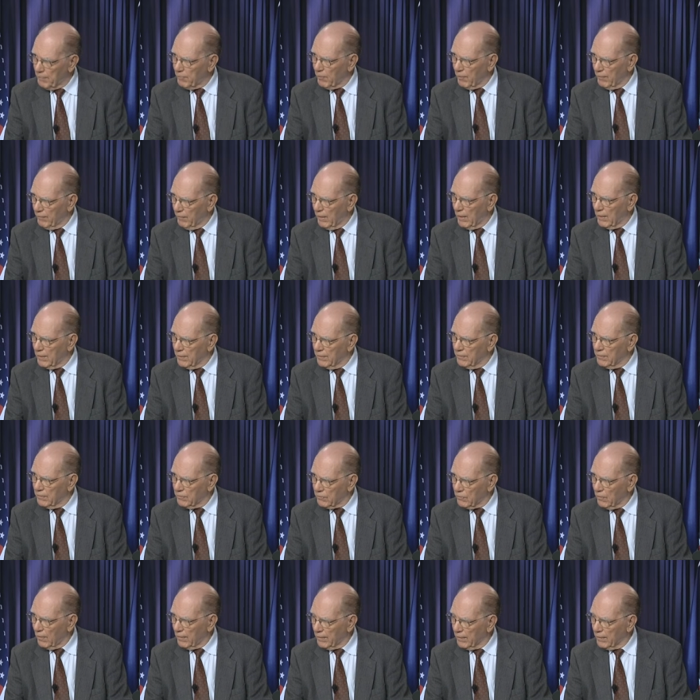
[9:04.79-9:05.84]
of England and
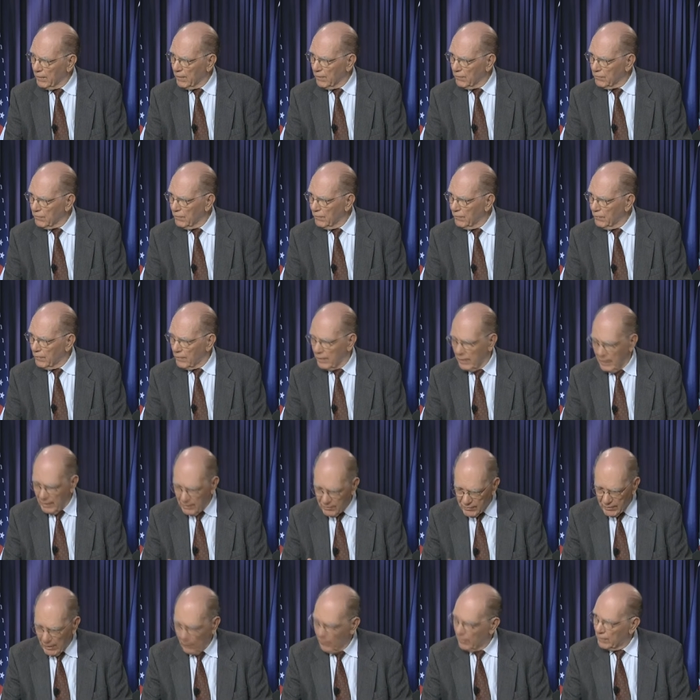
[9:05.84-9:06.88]
Scotland and so forth. It
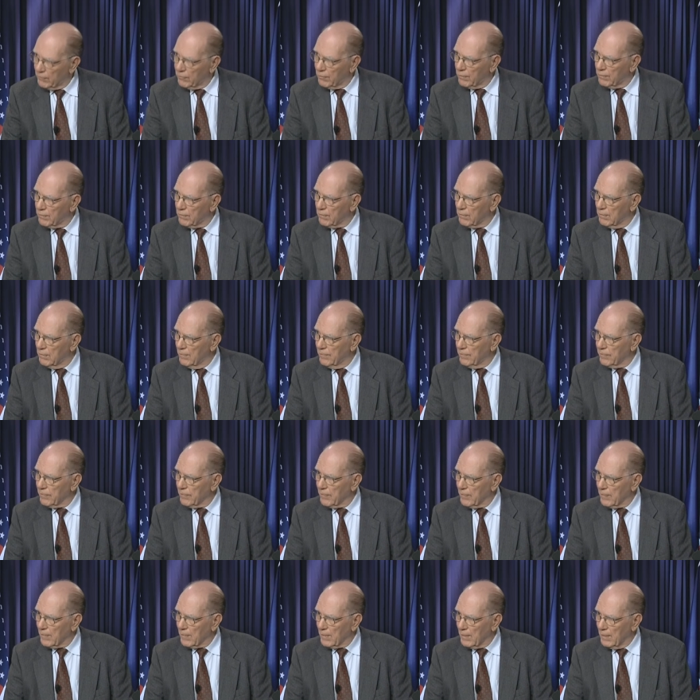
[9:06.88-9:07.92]
is their interest.
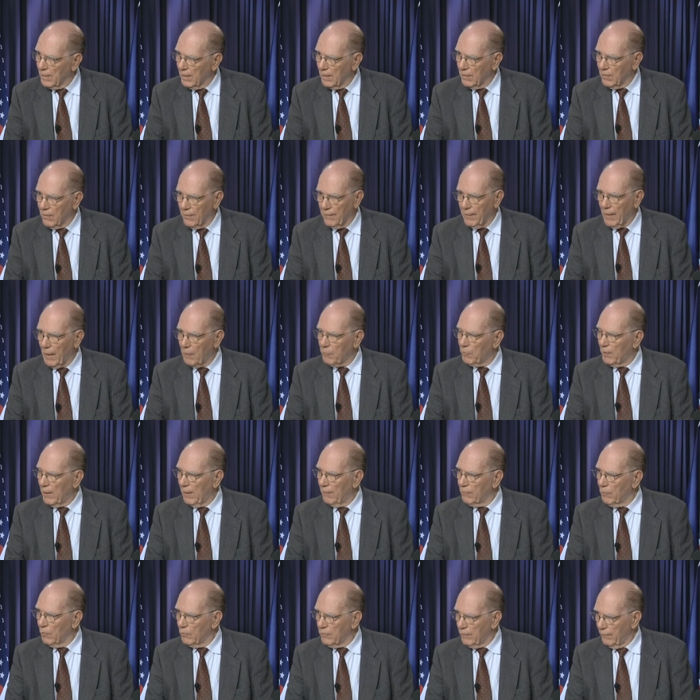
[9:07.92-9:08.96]
And on that, we
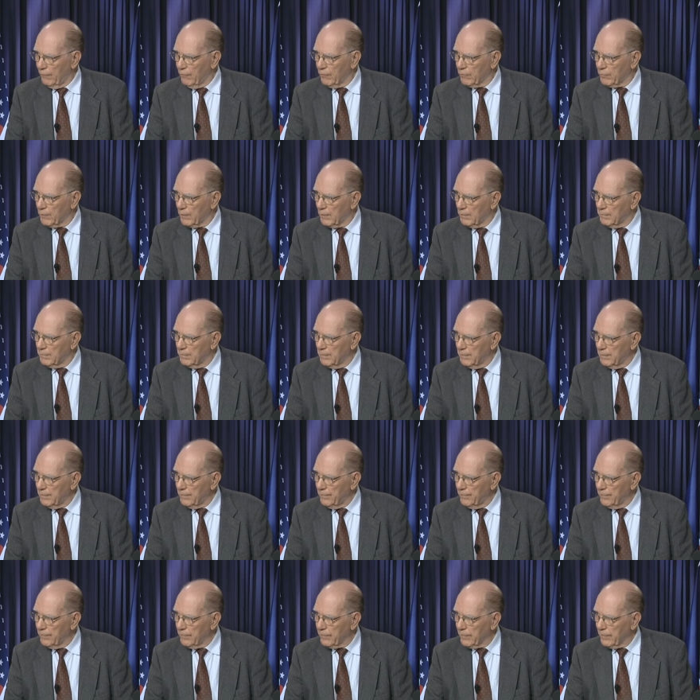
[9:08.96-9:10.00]
have no difference with them.
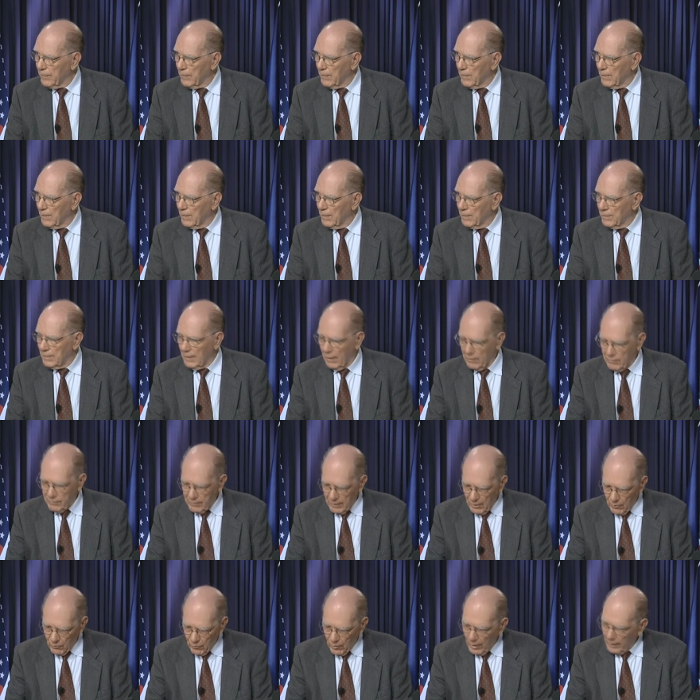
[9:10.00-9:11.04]
That's
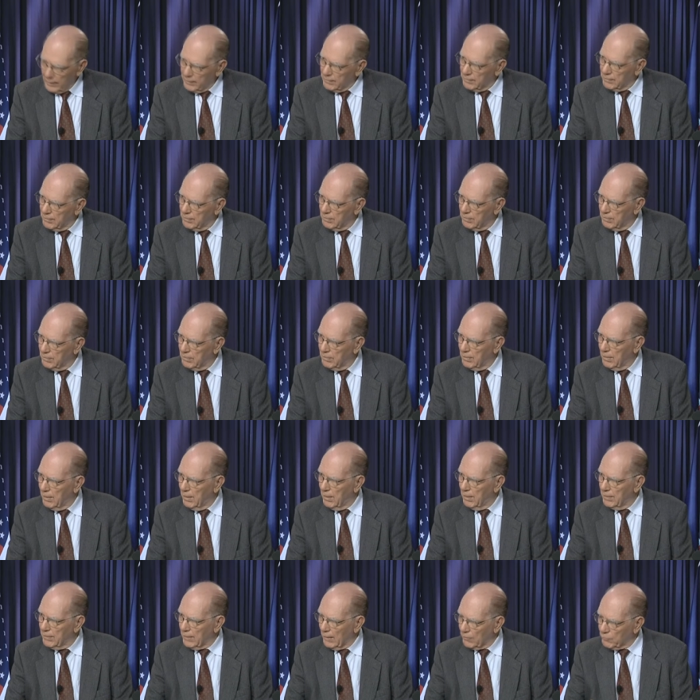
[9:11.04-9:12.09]
their right.
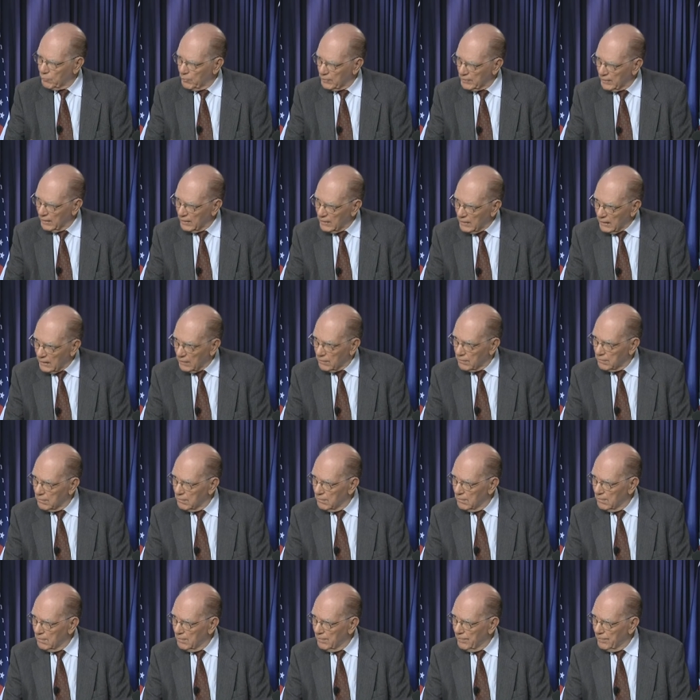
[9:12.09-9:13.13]
That's what they need.
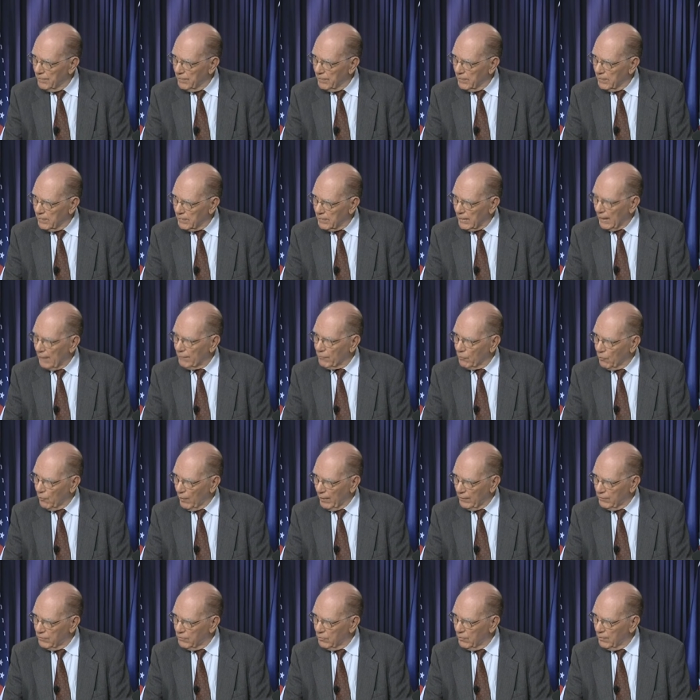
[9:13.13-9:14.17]
They have a
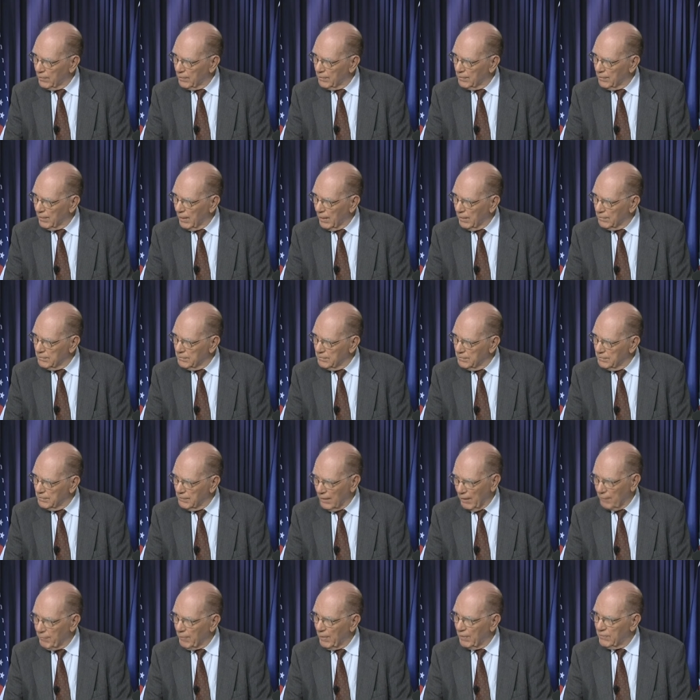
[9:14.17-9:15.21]
right to it.
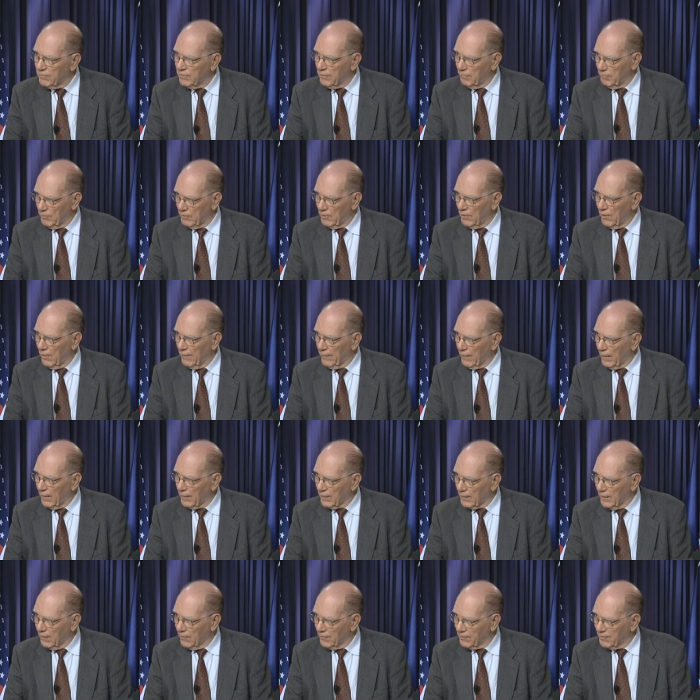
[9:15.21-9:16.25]
They have my sympathy on that
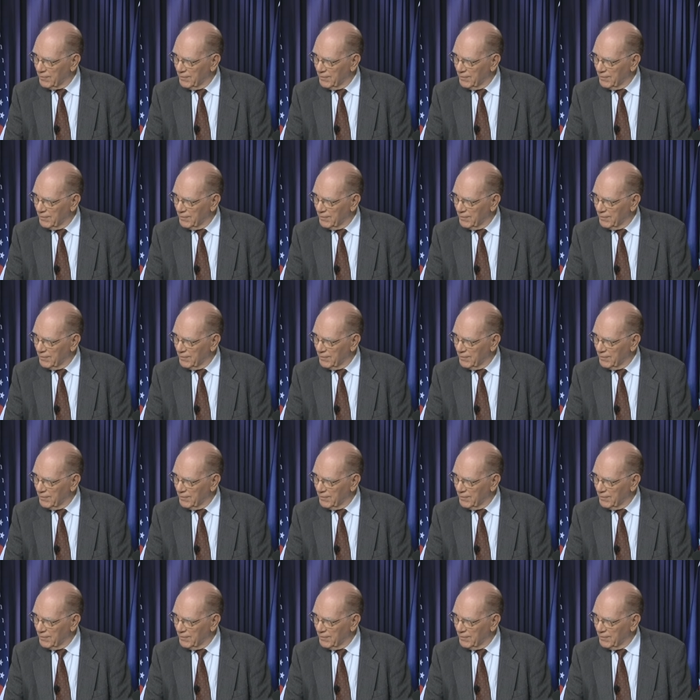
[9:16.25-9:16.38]
account.